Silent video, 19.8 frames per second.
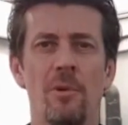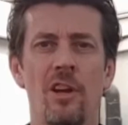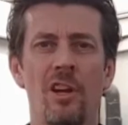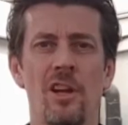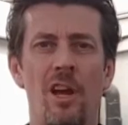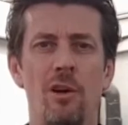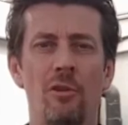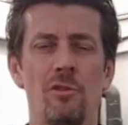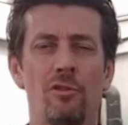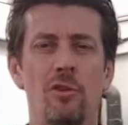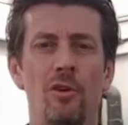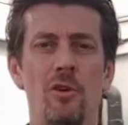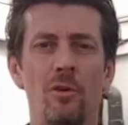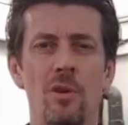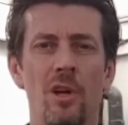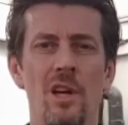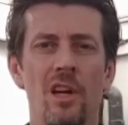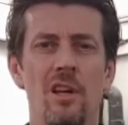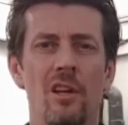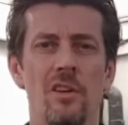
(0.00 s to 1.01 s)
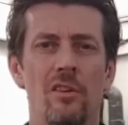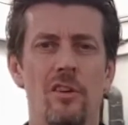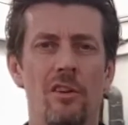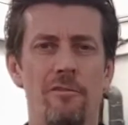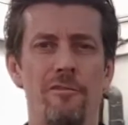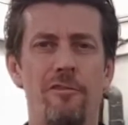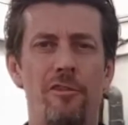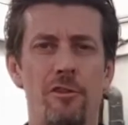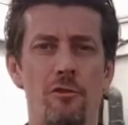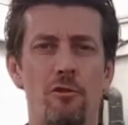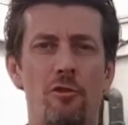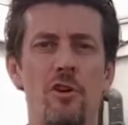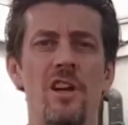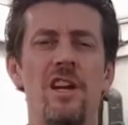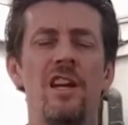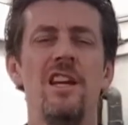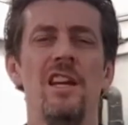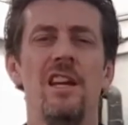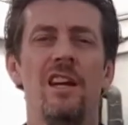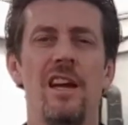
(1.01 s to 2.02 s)
go through the
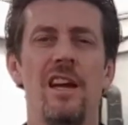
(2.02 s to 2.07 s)
3.